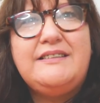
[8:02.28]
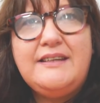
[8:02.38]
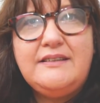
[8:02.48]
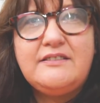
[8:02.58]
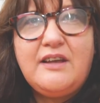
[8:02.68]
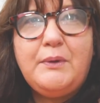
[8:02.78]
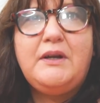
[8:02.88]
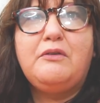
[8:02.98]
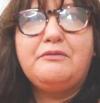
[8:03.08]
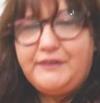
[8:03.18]
Tee Sew
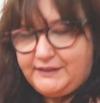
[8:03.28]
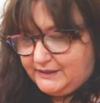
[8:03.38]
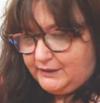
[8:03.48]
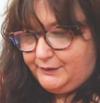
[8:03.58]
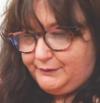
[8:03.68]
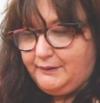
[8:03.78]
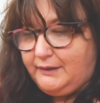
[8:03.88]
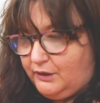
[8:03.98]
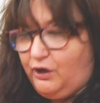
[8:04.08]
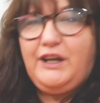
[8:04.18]
Along video.
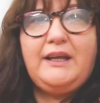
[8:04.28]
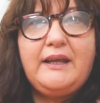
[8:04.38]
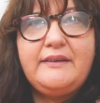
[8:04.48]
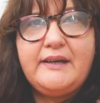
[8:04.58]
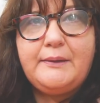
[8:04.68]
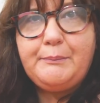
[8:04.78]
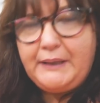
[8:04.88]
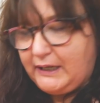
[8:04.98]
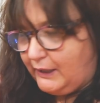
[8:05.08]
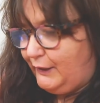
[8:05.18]
I'll link it down
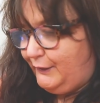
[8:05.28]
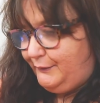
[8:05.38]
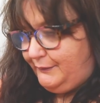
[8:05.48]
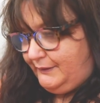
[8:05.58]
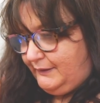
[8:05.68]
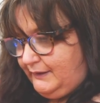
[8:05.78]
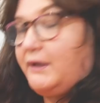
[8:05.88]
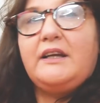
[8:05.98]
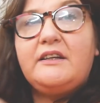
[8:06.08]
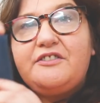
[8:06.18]
below.
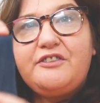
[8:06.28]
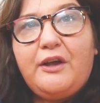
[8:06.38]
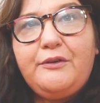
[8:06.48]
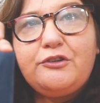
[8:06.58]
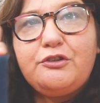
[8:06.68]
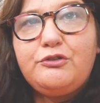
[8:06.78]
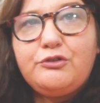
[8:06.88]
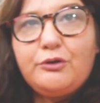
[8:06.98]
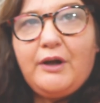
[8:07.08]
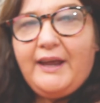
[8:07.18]
We're going to uh, sew the two
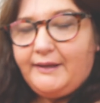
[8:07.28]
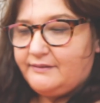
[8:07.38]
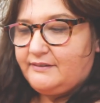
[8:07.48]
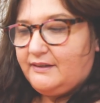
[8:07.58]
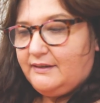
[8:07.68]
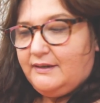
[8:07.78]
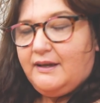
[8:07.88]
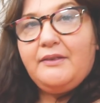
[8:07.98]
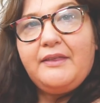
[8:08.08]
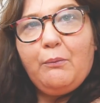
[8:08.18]
short ends
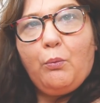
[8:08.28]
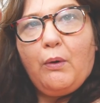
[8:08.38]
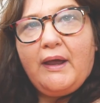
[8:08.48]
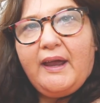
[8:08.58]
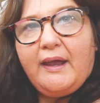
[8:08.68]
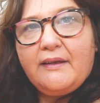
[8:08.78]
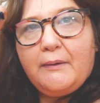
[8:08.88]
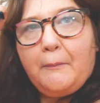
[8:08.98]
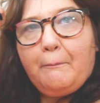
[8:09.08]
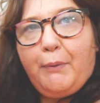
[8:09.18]
then we're
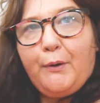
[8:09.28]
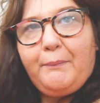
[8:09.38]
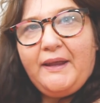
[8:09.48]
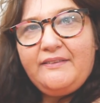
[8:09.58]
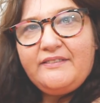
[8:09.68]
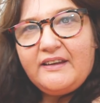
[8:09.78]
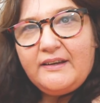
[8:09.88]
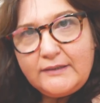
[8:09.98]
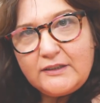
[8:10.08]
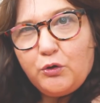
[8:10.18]
put pins in
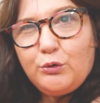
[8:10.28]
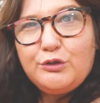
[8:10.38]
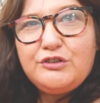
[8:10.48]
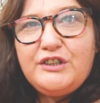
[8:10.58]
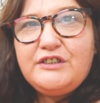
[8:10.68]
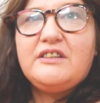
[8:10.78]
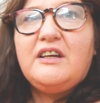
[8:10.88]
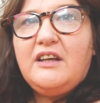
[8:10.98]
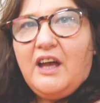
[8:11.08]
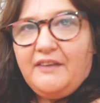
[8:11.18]
in quarters
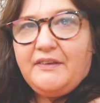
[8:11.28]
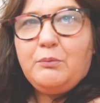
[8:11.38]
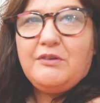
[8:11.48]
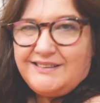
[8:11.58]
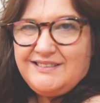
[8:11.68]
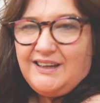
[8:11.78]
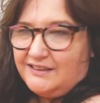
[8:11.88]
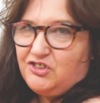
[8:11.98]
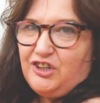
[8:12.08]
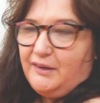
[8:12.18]
and then we are
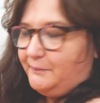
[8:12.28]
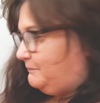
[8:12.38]
attach it.